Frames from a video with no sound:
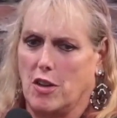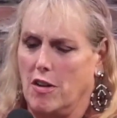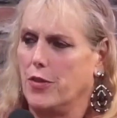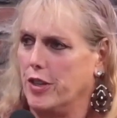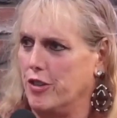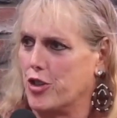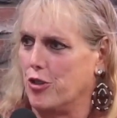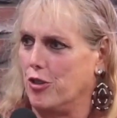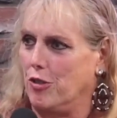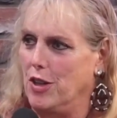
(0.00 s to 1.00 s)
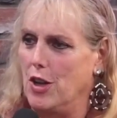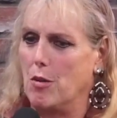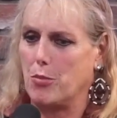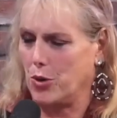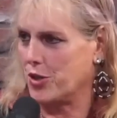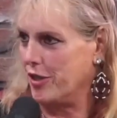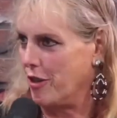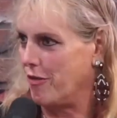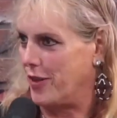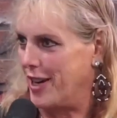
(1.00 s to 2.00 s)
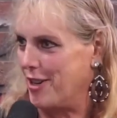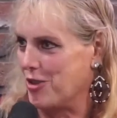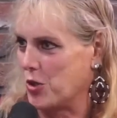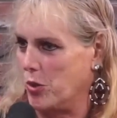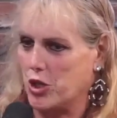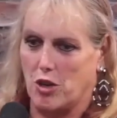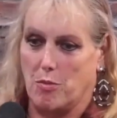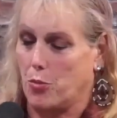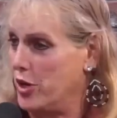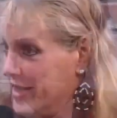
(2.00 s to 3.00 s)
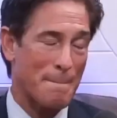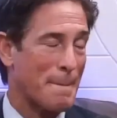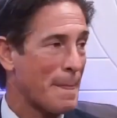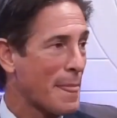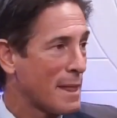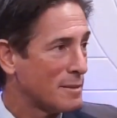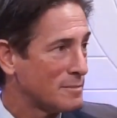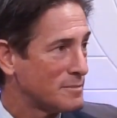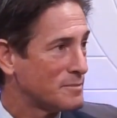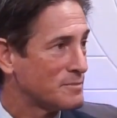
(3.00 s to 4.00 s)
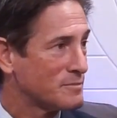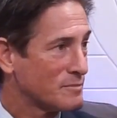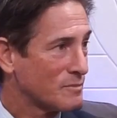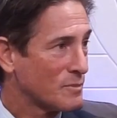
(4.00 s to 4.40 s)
confidential personnel files, which are protected by law.